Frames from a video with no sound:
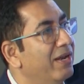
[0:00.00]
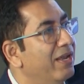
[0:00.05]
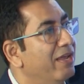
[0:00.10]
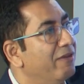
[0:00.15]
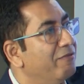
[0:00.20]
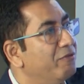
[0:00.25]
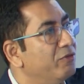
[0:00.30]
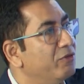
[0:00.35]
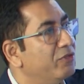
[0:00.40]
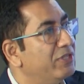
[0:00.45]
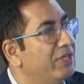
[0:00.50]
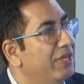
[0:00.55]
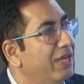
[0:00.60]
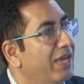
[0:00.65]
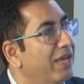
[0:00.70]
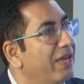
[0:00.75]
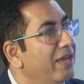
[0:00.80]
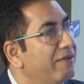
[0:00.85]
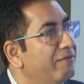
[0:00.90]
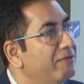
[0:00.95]
if you
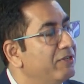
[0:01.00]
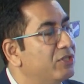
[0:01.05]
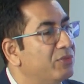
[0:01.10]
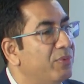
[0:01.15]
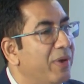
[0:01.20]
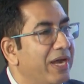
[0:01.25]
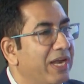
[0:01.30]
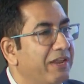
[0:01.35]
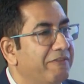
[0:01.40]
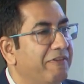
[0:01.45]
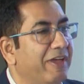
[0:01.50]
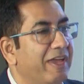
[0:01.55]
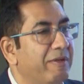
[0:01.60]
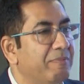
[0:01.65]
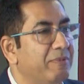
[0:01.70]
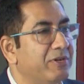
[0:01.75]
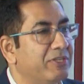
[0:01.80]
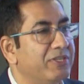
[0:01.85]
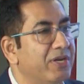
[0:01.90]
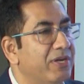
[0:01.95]
see, is
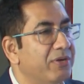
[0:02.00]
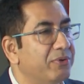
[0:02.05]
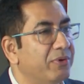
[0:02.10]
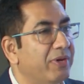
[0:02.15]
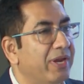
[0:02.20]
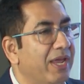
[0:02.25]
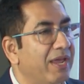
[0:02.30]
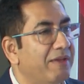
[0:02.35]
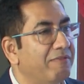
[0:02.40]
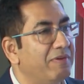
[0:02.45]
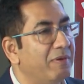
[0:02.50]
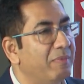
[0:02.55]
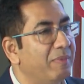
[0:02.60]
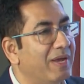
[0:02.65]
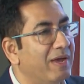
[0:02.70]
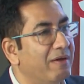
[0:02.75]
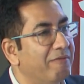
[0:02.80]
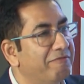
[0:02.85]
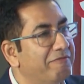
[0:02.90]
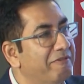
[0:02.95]
25% today, will
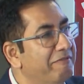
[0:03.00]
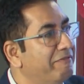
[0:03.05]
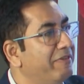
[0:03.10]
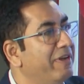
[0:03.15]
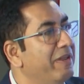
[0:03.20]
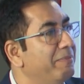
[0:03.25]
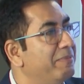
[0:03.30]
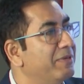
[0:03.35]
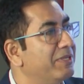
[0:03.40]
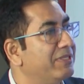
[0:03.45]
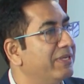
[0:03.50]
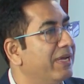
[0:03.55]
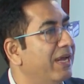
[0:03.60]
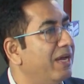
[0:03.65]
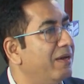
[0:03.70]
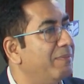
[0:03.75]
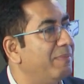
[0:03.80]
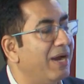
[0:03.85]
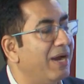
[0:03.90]
become 50%